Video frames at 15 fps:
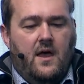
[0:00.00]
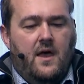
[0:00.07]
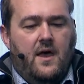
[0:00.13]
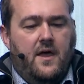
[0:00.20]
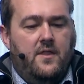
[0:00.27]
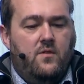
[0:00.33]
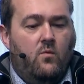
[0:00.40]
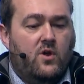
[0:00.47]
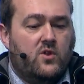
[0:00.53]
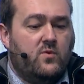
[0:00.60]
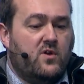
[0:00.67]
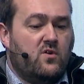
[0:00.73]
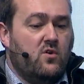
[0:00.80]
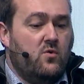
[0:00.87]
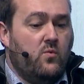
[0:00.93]
And what
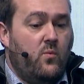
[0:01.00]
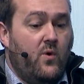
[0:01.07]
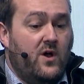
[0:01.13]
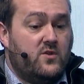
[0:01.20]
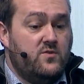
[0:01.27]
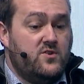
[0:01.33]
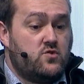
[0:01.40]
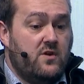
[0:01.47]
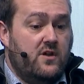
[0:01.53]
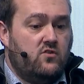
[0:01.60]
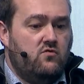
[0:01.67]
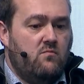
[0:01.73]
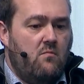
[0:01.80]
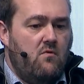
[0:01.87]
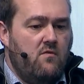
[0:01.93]
we try
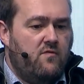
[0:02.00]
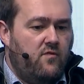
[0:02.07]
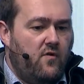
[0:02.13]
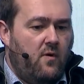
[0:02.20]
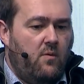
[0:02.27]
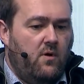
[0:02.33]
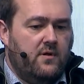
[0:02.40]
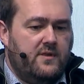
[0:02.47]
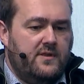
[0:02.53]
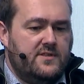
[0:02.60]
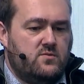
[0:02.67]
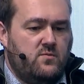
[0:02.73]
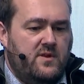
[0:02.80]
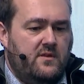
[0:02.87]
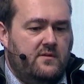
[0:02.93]
to move forward
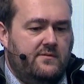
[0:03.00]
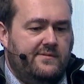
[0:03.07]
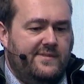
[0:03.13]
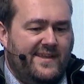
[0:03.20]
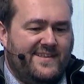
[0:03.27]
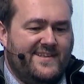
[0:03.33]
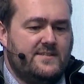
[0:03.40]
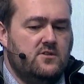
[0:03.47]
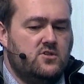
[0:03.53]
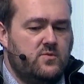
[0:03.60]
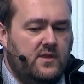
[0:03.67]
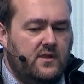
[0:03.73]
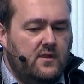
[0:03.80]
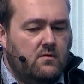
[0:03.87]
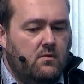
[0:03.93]
is really a
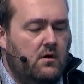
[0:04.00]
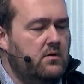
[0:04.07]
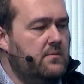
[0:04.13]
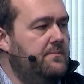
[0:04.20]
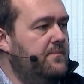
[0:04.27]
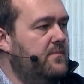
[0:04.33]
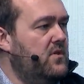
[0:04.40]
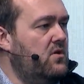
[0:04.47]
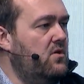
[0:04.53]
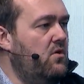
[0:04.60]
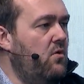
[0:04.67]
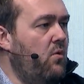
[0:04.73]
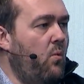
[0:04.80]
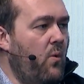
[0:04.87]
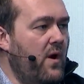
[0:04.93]
data-centric network.
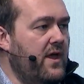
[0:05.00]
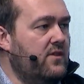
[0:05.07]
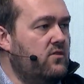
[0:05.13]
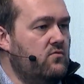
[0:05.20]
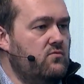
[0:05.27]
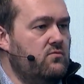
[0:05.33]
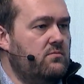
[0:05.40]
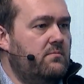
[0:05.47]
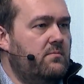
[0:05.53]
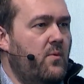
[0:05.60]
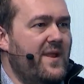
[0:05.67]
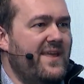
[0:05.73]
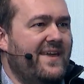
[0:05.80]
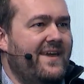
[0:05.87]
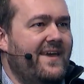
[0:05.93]
A way to
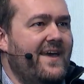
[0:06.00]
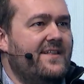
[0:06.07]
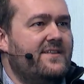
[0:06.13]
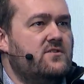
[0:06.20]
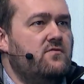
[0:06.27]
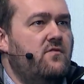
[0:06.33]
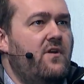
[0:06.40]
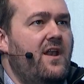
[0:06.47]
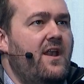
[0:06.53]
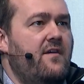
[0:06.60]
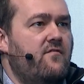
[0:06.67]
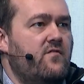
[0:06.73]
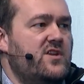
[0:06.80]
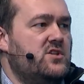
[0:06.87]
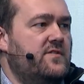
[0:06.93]
really get the
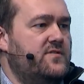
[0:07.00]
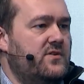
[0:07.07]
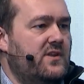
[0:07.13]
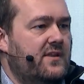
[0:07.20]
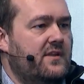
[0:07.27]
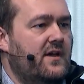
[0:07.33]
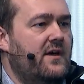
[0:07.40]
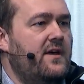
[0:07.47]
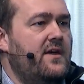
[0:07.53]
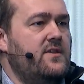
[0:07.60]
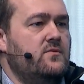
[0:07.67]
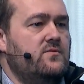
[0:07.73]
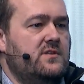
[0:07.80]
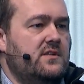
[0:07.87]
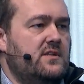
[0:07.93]
leverage of the data
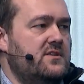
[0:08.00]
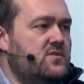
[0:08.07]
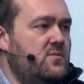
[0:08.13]
and use it in